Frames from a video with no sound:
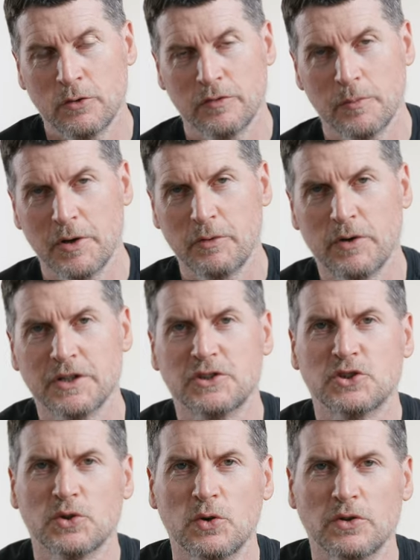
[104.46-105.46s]
over my right
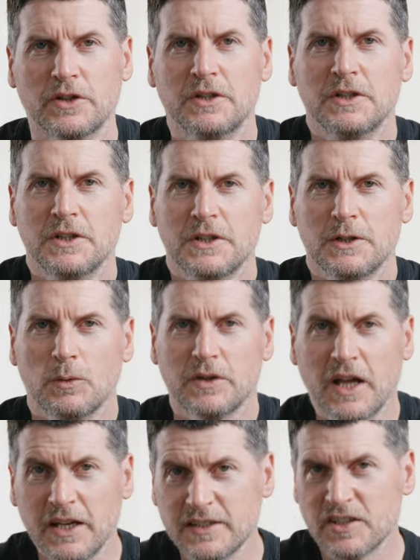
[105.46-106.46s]
shoulder? Well,
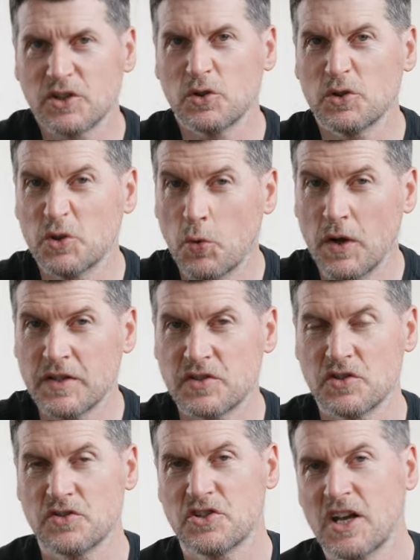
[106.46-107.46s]
that is a good
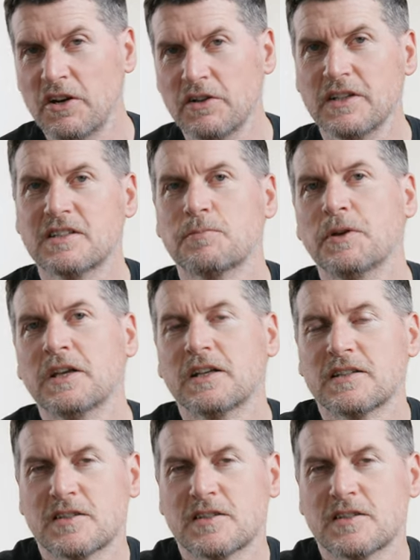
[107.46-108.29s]
question. Generally speaking,